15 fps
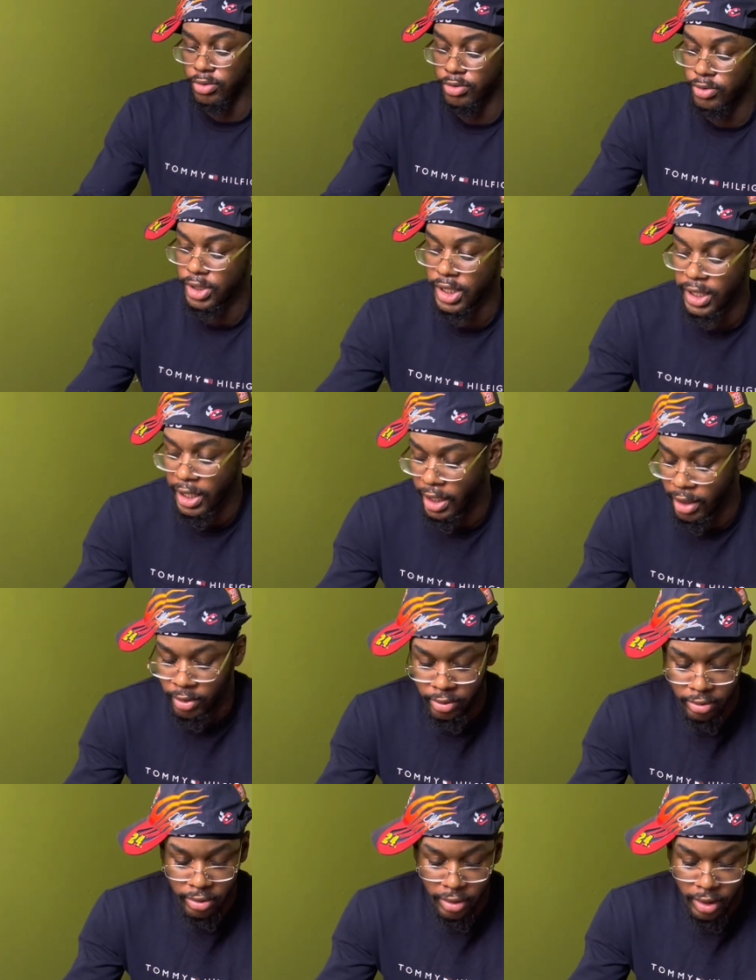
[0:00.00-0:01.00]
What's the name?
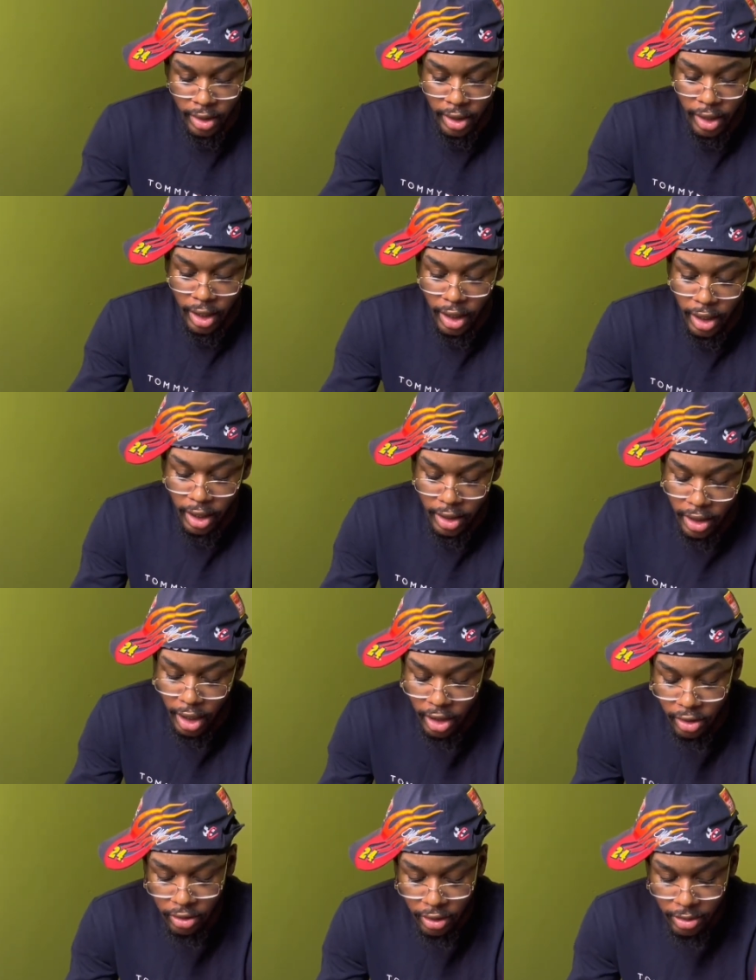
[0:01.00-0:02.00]
Uh, Y'all
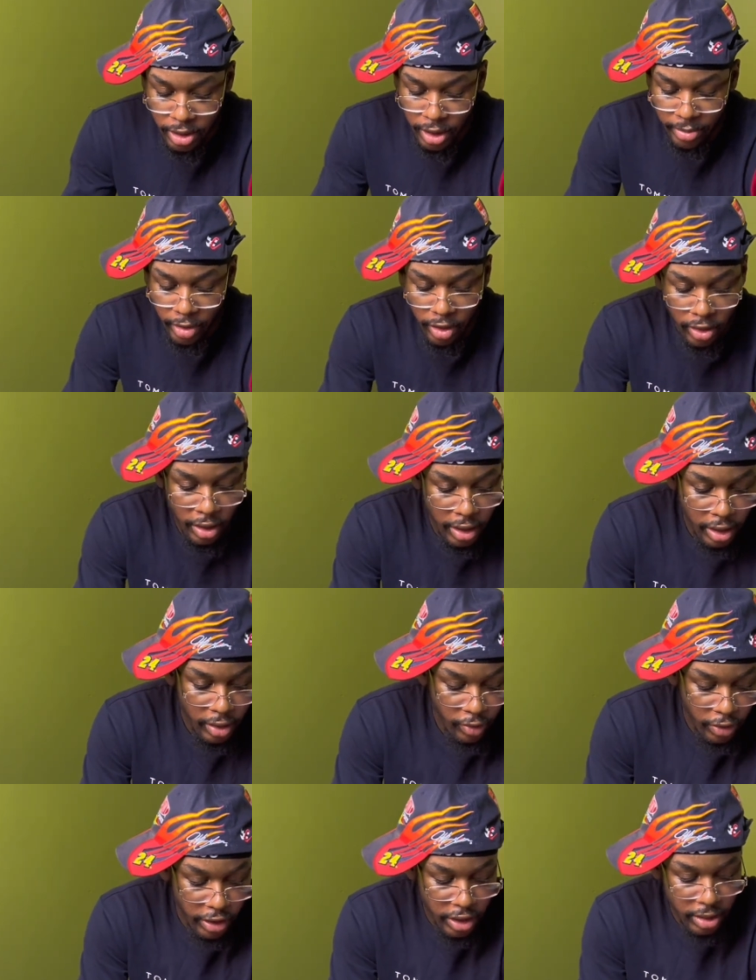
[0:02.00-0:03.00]
know who I'm talking about.
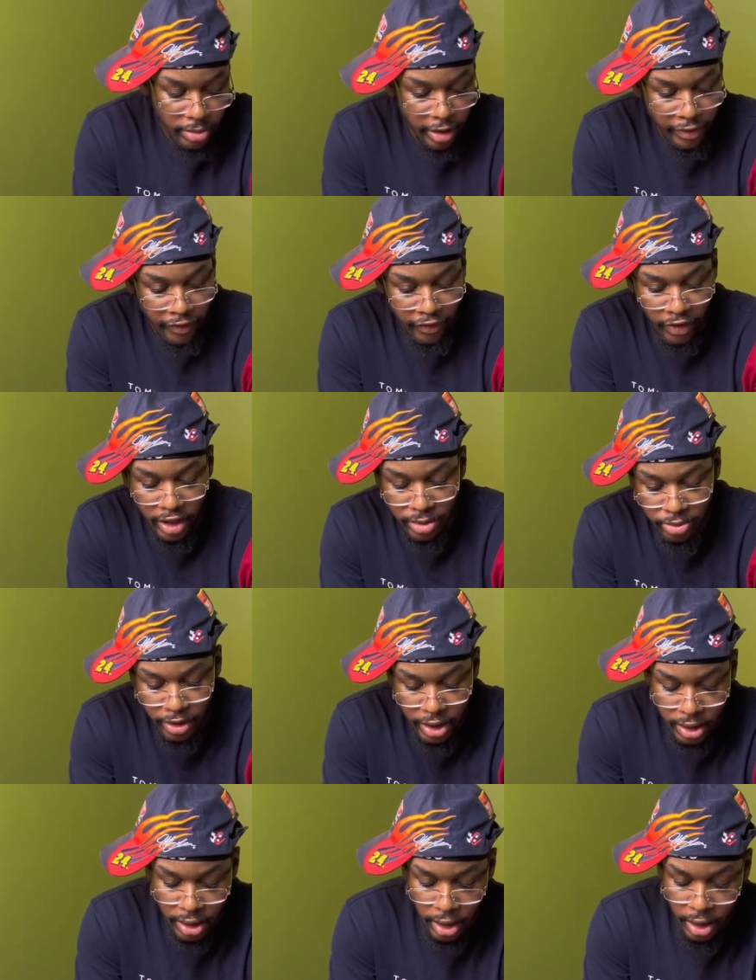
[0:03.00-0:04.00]
Will Smith, Fresh Prince.